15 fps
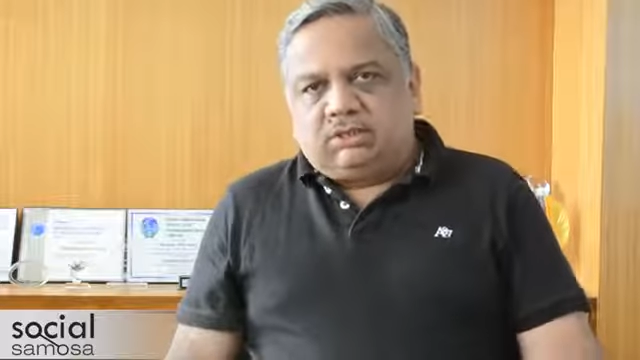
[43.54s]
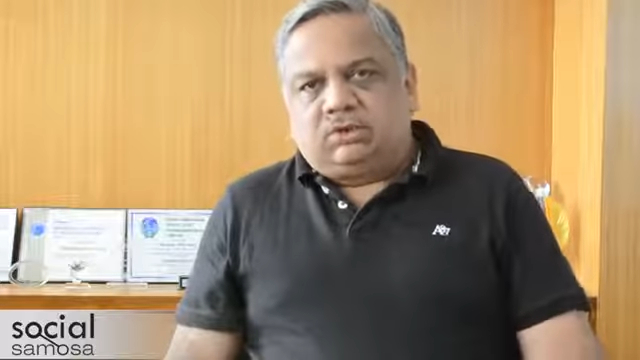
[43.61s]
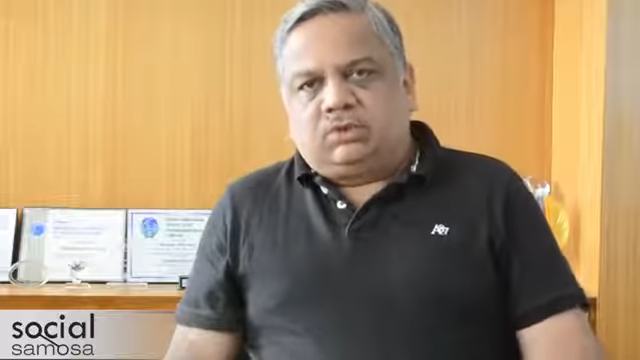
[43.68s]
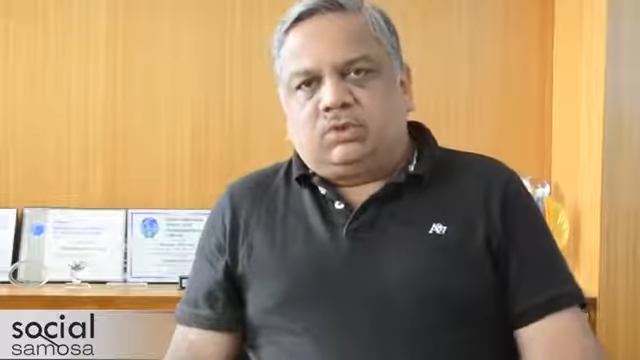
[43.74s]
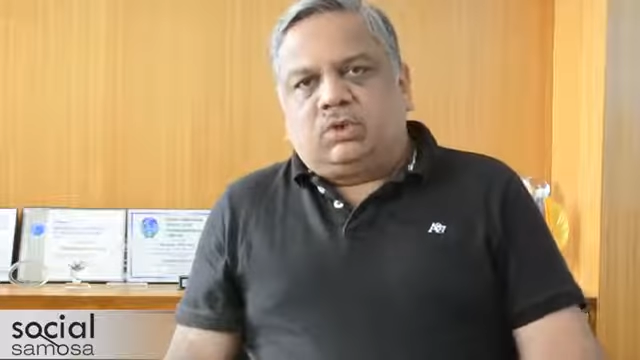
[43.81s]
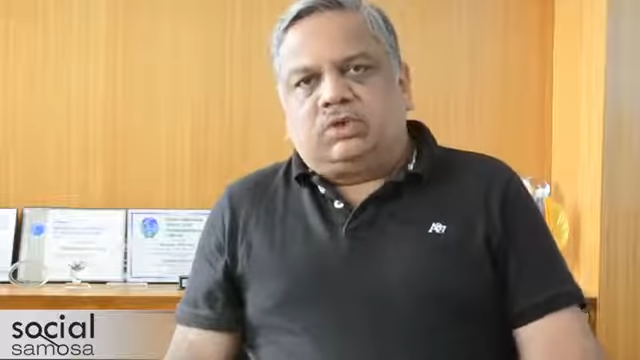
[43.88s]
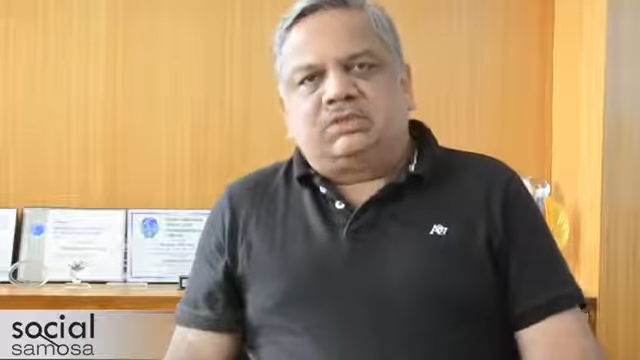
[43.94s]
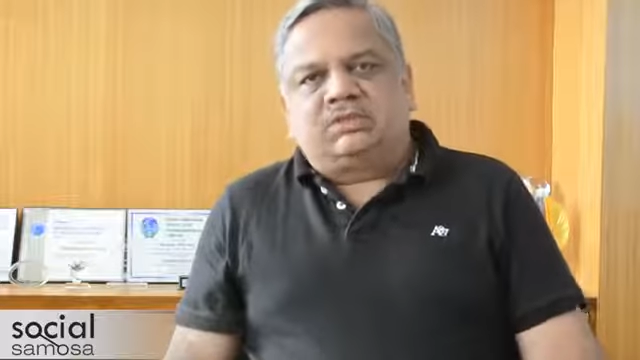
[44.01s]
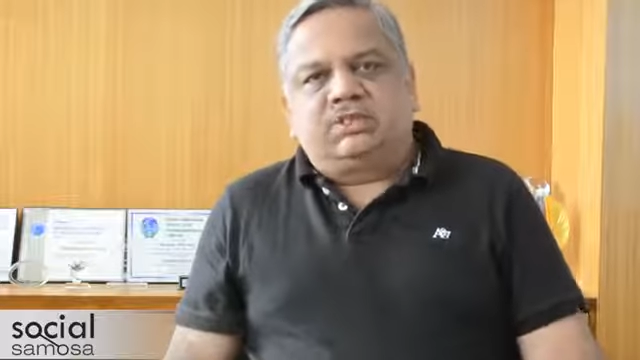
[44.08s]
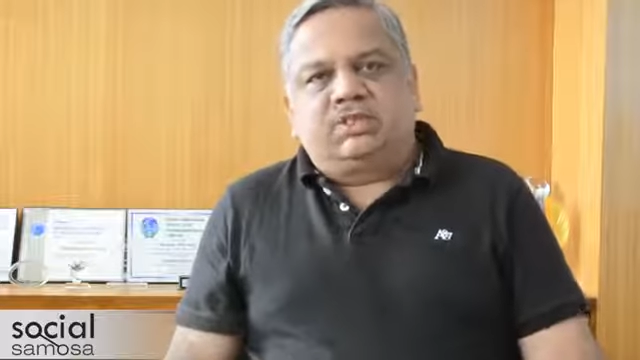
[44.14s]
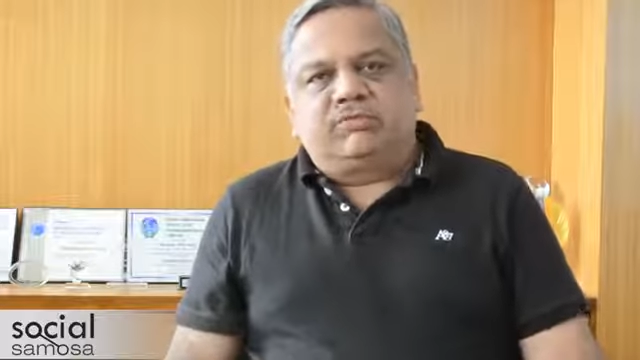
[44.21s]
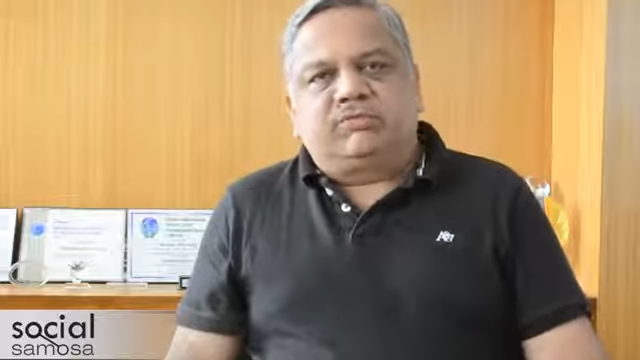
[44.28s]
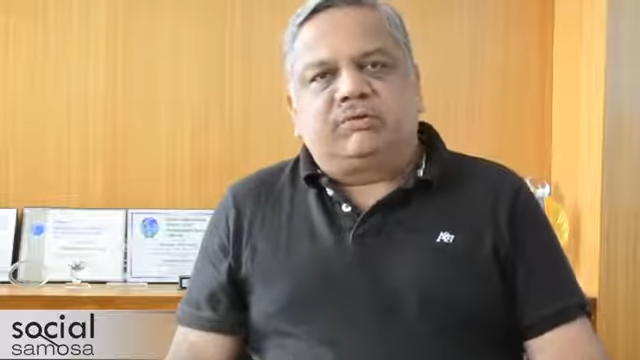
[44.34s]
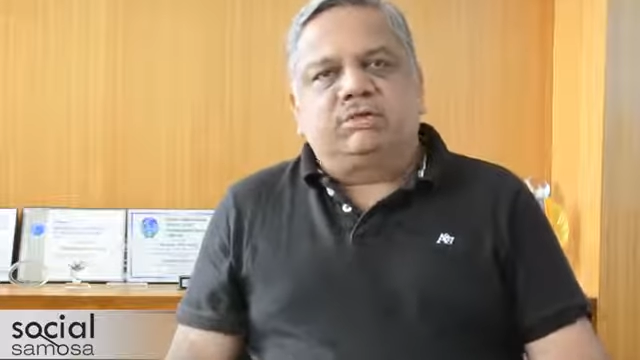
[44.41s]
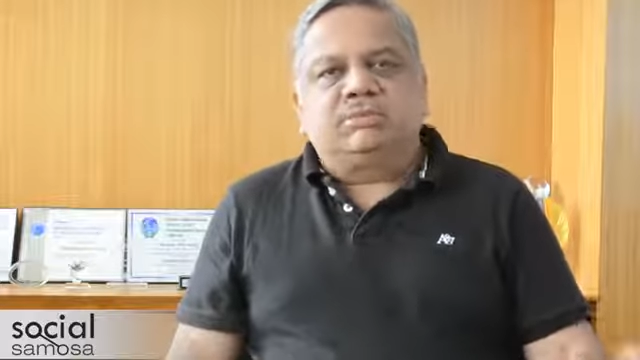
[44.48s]
So what's the
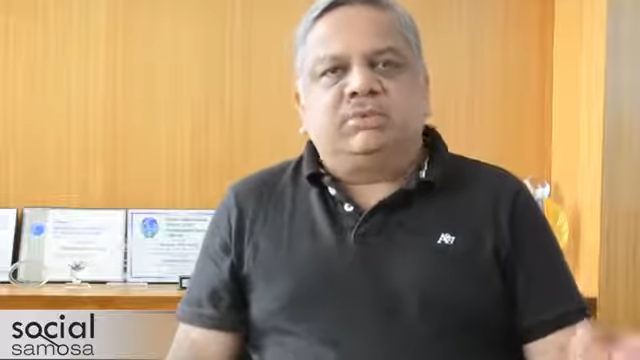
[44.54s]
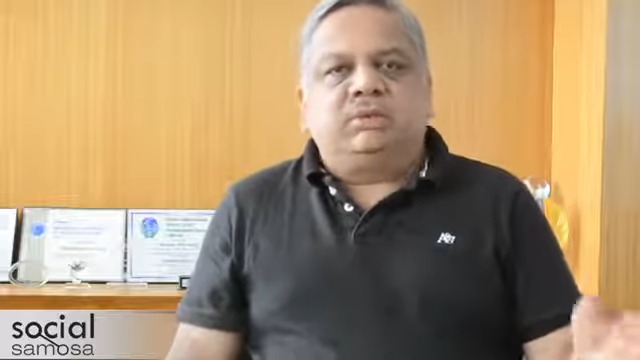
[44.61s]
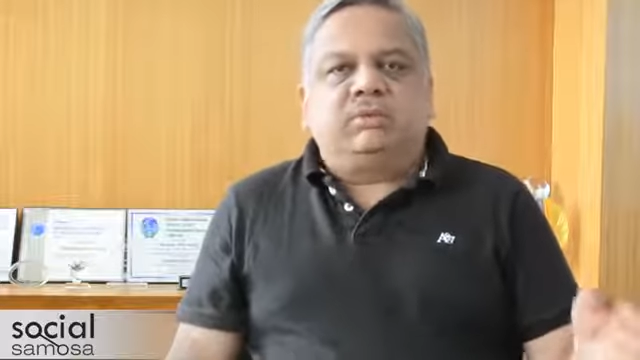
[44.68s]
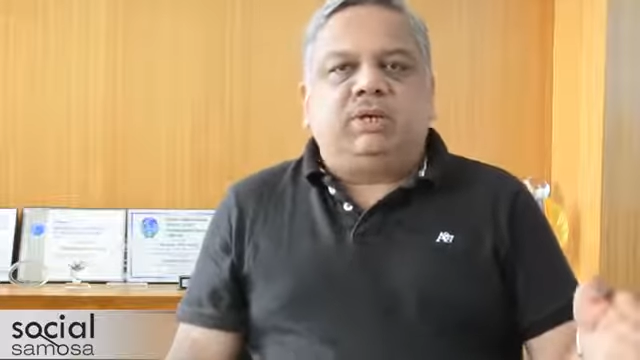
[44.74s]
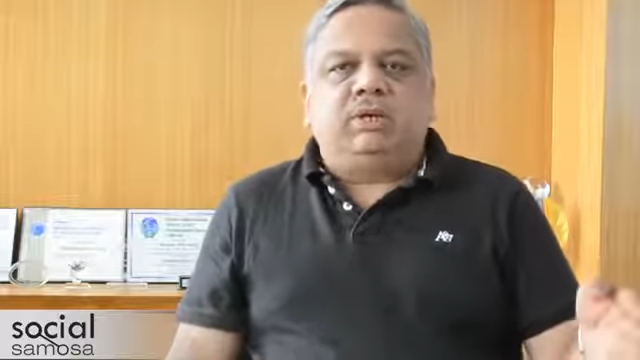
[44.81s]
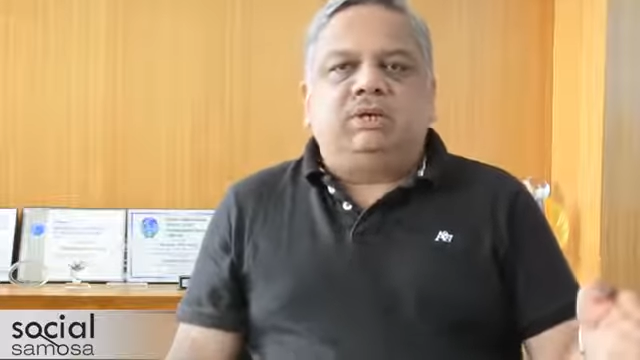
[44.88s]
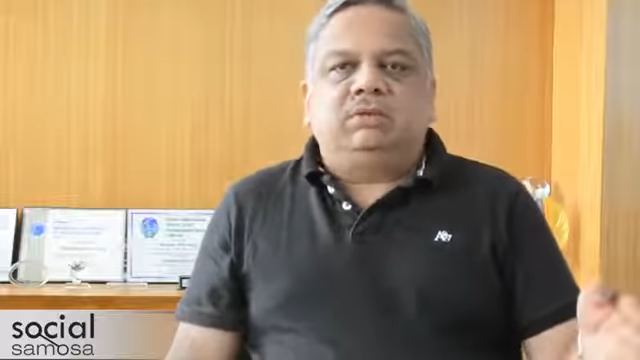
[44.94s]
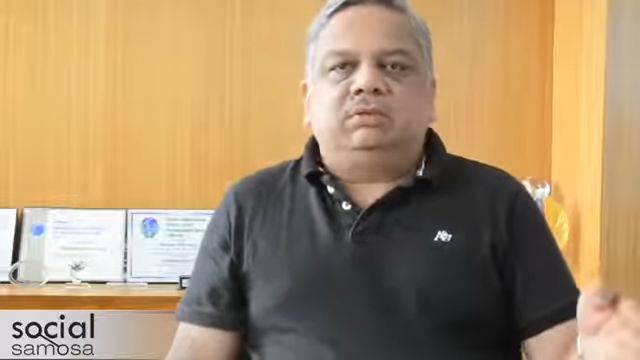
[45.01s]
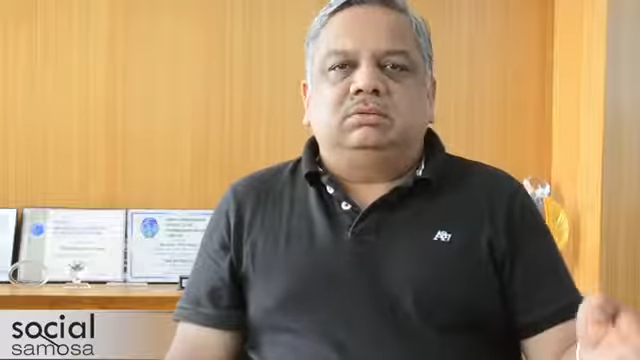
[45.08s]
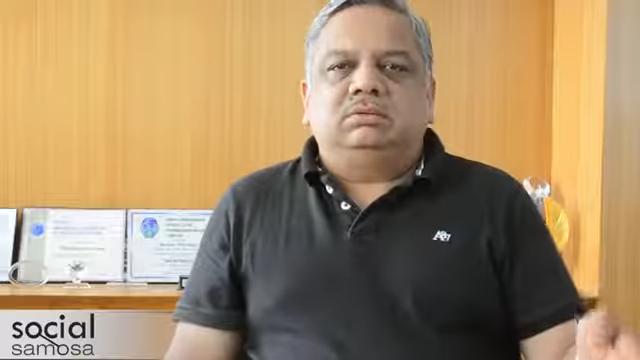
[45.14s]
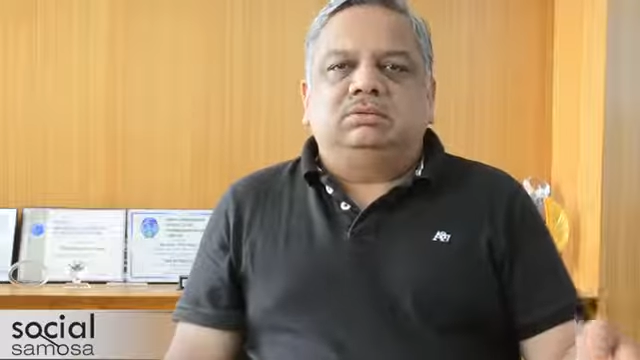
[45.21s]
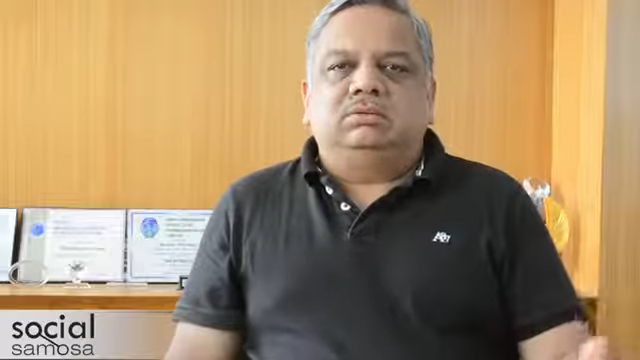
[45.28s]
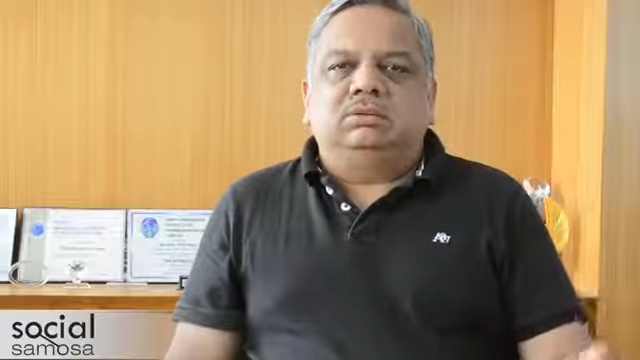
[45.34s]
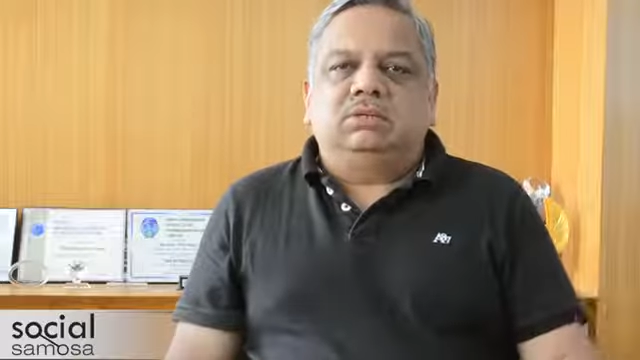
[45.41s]
difference between